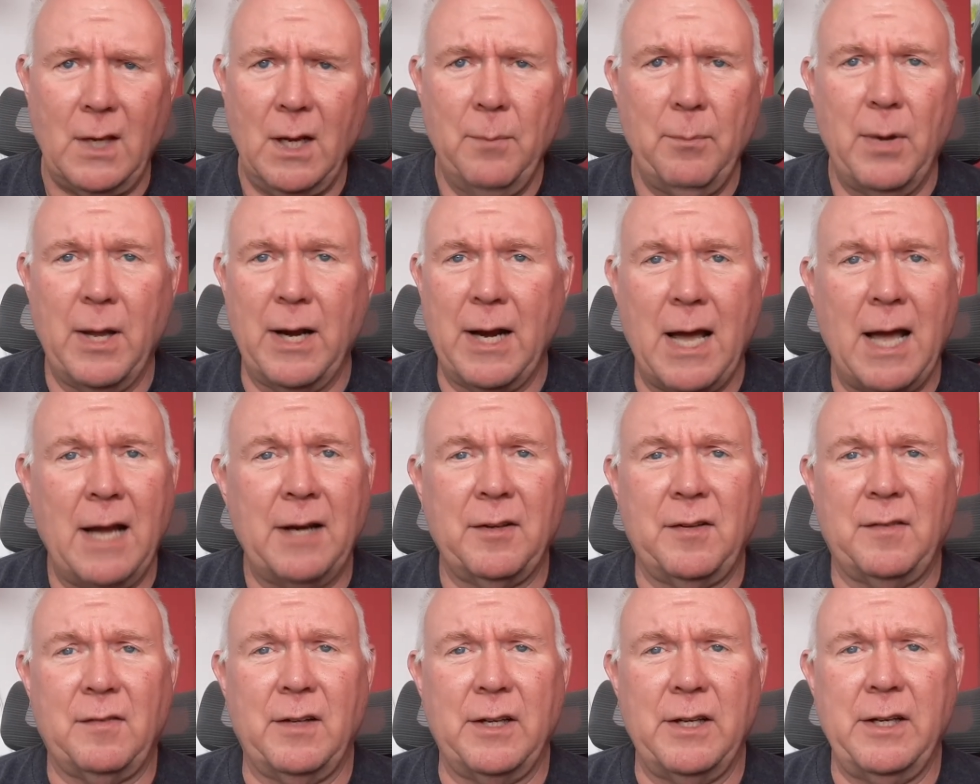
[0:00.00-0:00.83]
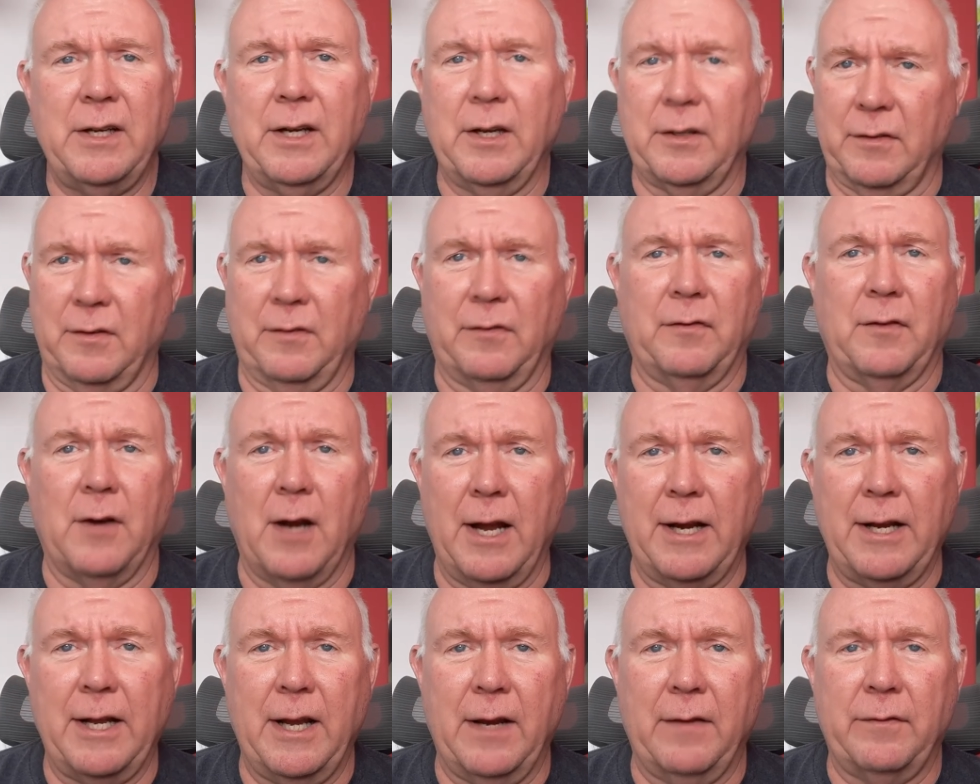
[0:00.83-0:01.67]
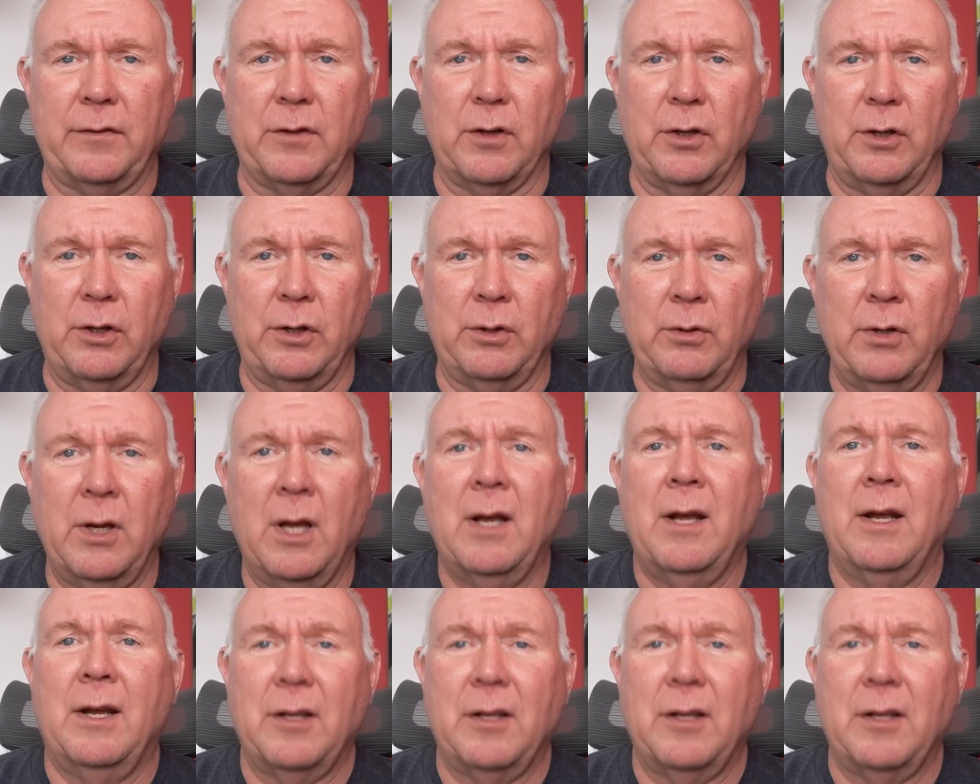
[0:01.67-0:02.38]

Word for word: But honestly, it's a Friday afternoon.